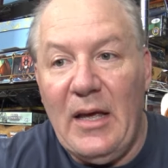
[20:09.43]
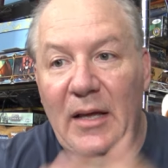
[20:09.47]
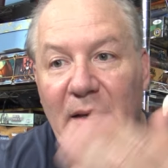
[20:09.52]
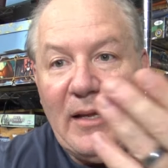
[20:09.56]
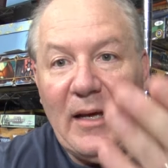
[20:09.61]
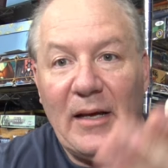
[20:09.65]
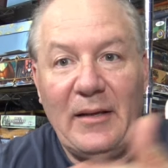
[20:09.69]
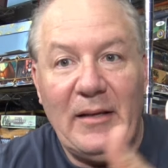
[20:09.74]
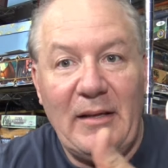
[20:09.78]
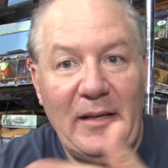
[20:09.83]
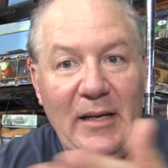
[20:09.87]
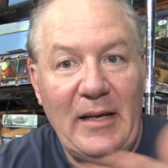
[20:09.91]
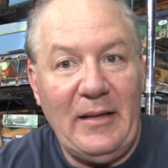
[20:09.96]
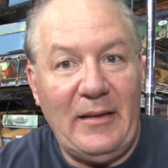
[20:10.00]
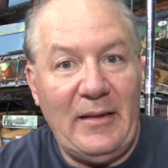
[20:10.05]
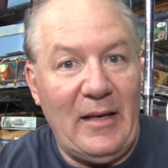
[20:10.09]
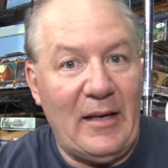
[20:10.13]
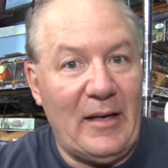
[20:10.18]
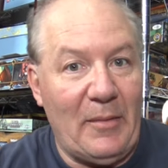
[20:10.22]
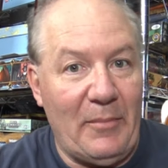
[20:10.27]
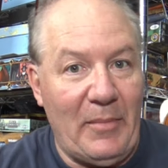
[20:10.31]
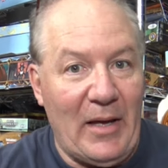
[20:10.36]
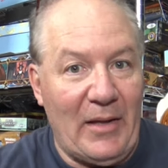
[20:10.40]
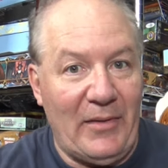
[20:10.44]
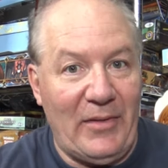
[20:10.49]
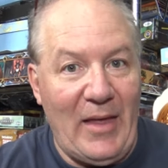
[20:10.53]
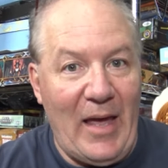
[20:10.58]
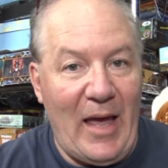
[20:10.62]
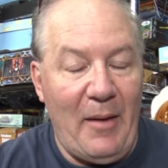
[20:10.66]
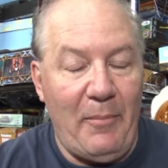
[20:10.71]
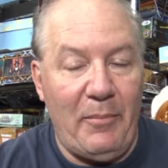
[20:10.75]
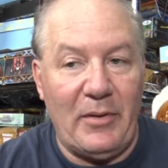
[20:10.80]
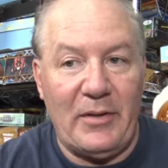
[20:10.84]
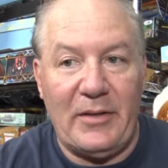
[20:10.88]
Now the neat thing about
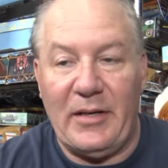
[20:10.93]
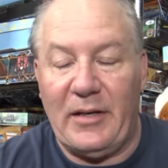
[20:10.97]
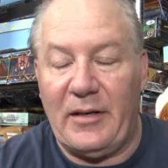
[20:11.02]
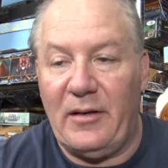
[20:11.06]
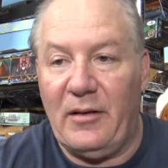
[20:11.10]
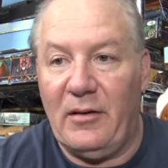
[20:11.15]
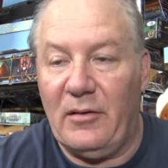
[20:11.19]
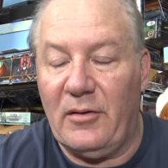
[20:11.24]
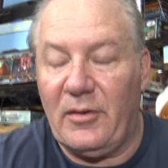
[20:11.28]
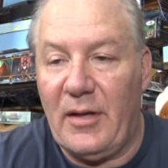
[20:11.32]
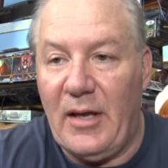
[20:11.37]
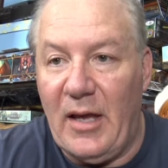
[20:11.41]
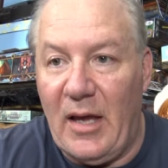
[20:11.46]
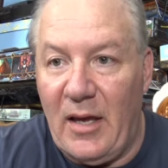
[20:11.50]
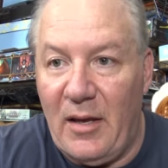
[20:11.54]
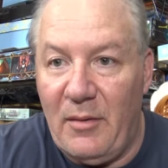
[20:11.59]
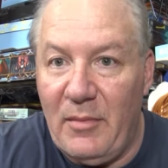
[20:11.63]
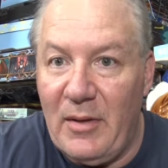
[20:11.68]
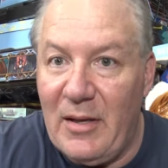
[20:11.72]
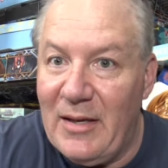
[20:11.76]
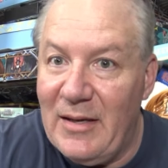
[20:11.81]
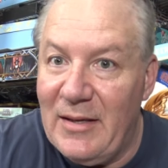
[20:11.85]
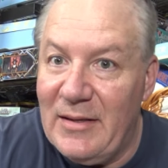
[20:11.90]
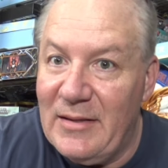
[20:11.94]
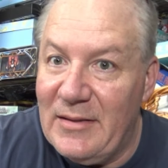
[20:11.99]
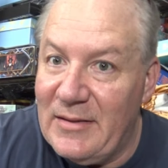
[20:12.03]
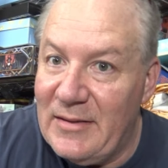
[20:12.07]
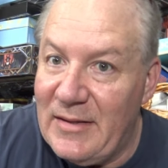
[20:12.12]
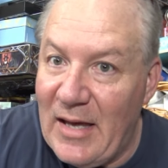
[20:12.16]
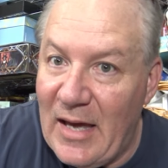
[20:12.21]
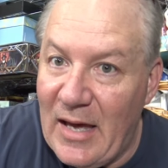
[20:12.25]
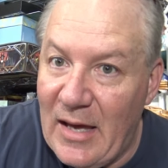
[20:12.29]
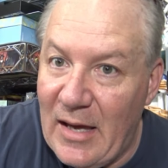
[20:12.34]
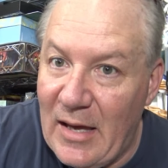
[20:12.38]
that particular game
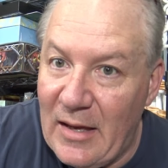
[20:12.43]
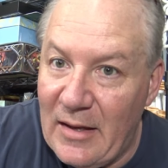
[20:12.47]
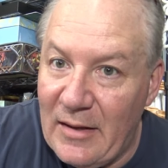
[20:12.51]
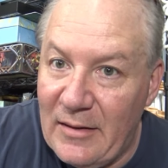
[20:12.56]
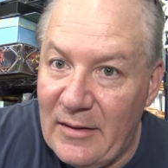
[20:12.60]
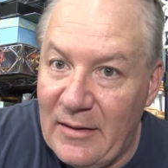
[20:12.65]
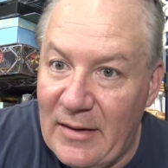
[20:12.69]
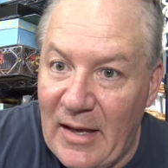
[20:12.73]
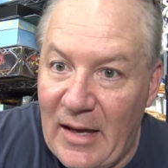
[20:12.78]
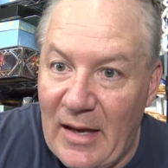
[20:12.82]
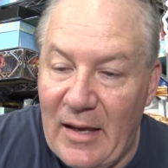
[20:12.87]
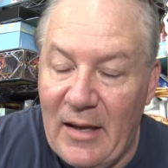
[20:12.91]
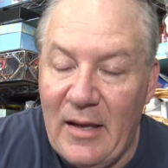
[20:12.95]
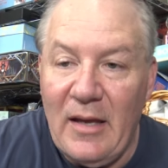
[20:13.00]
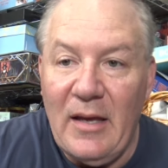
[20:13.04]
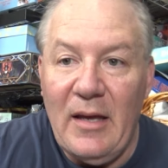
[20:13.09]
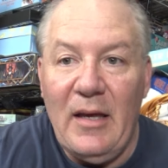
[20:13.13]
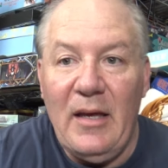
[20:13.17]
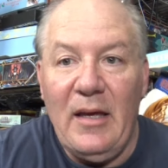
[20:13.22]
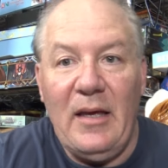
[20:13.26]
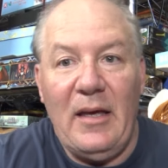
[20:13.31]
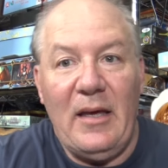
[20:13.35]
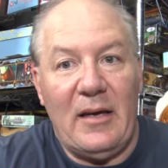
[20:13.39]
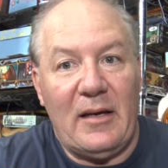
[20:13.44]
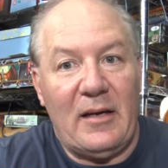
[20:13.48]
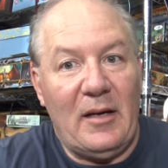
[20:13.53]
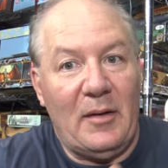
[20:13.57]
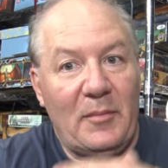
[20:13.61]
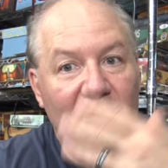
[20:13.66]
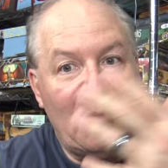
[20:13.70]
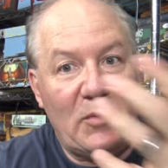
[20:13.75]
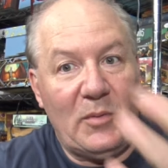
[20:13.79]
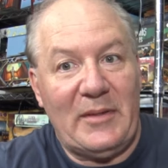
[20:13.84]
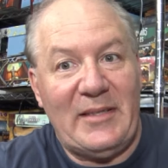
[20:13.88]
is that that it
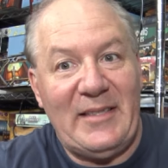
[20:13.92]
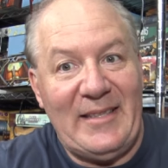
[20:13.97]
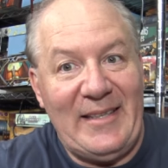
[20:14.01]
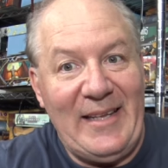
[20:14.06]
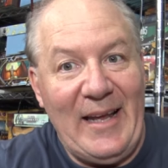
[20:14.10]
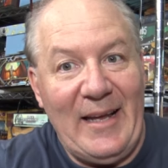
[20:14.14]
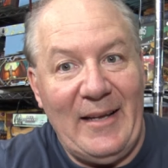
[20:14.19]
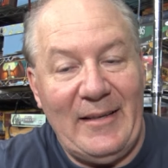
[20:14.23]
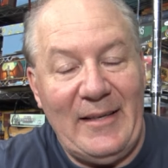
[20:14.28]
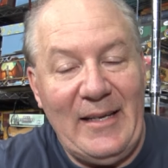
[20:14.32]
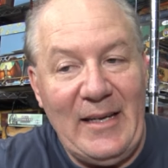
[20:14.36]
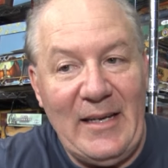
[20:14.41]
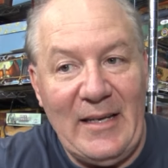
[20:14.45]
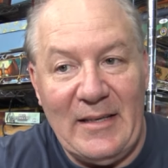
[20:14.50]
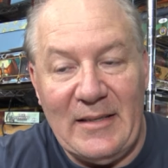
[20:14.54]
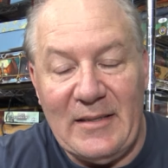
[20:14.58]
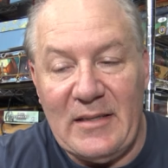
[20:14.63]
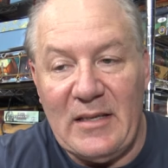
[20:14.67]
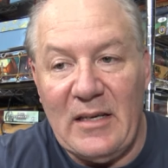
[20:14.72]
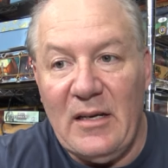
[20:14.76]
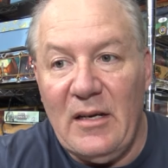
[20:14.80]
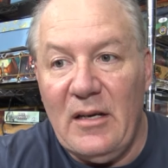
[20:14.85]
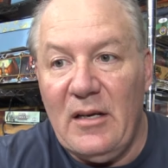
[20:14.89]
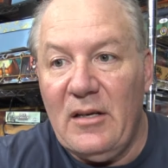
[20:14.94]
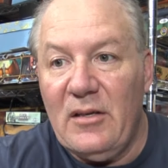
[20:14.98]
comes with standees,